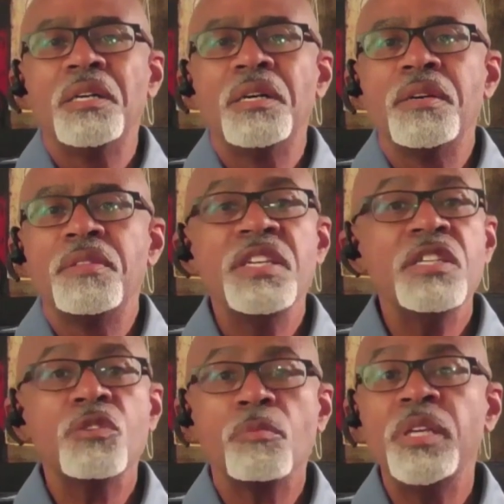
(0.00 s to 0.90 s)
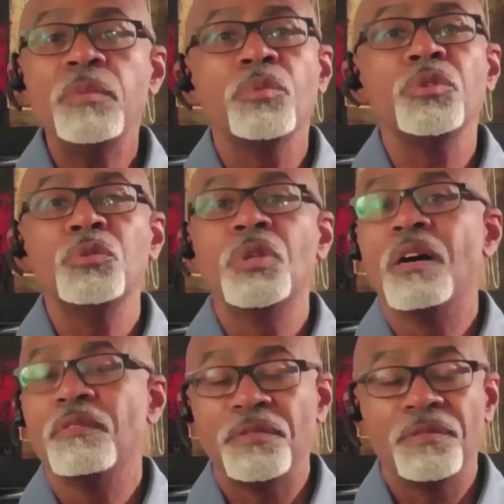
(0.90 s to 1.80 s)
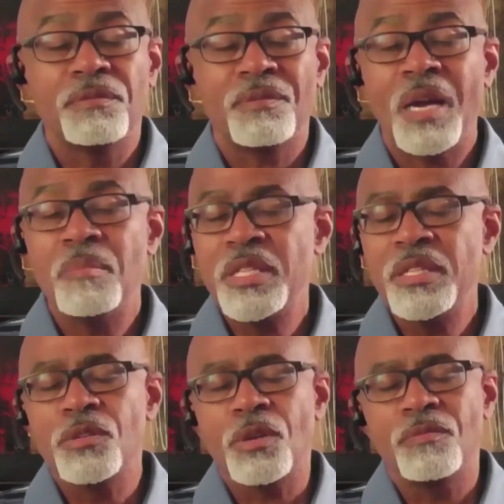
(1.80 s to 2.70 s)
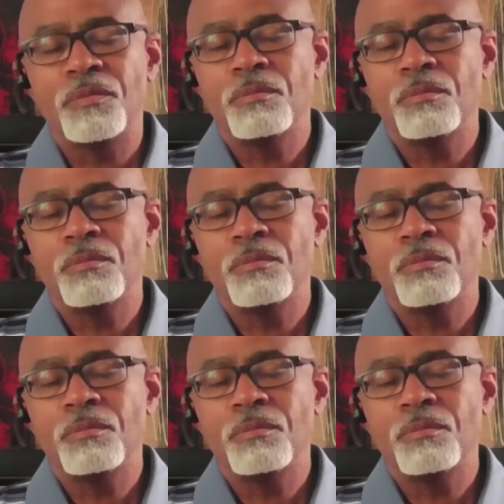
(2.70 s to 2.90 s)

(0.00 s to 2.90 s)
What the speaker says: These are people you love. I mean, these are